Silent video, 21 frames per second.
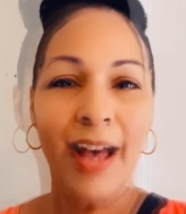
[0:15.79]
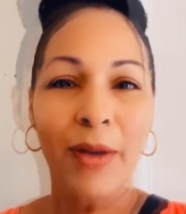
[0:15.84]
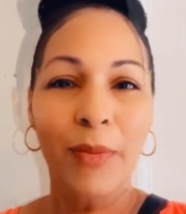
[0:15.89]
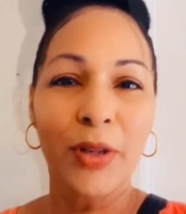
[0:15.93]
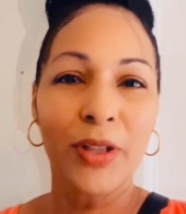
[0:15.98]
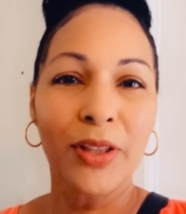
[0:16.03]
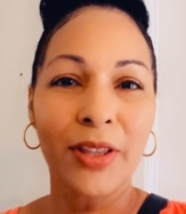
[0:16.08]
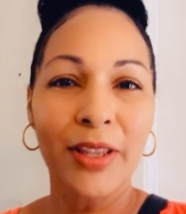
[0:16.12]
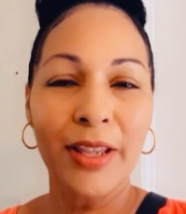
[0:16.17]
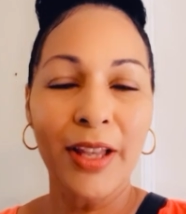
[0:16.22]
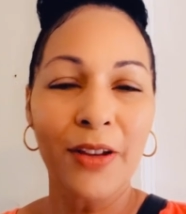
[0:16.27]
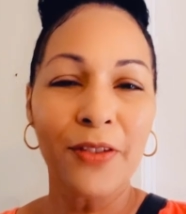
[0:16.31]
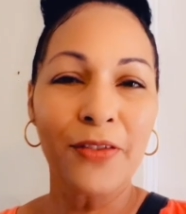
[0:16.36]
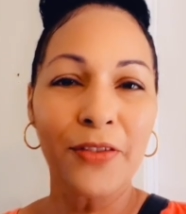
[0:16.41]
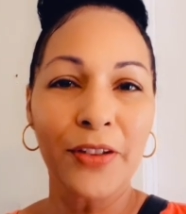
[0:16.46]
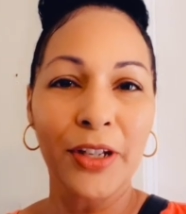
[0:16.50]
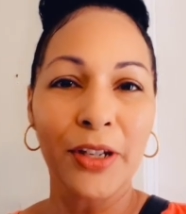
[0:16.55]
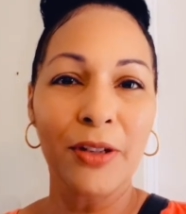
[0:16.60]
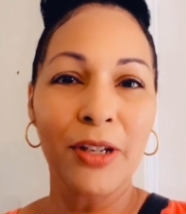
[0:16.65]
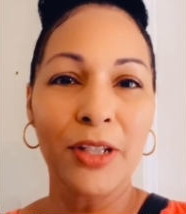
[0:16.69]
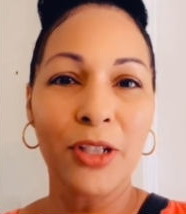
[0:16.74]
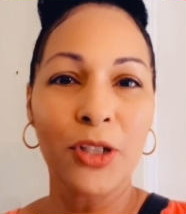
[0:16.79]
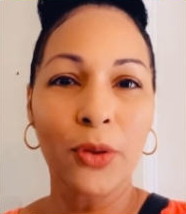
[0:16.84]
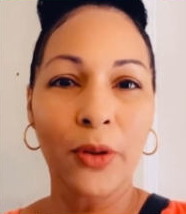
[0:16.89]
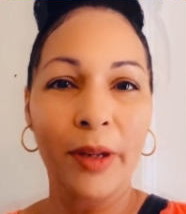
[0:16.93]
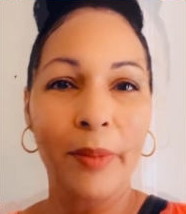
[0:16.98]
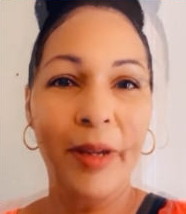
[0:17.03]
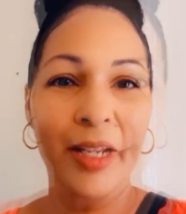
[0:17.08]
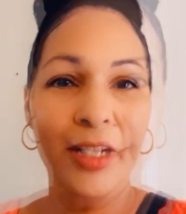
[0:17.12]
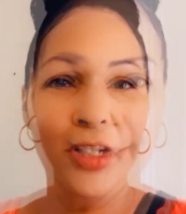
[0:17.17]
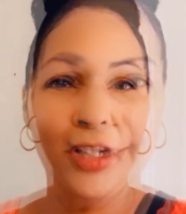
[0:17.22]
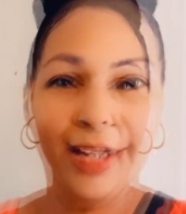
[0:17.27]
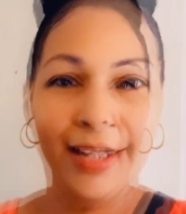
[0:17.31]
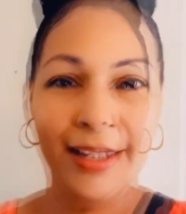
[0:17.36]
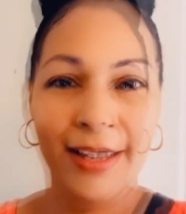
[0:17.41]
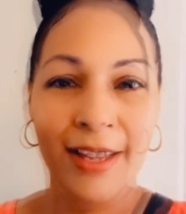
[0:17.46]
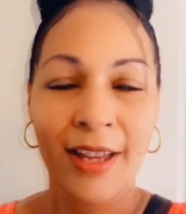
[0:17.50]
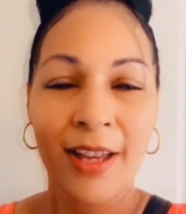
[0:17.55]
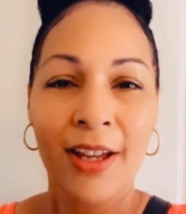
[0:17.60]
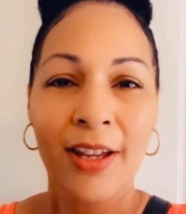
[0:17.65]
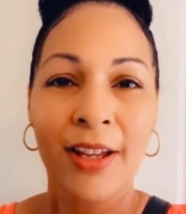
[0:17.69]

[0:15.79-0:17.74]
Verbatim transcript: I would love for you to join my channel.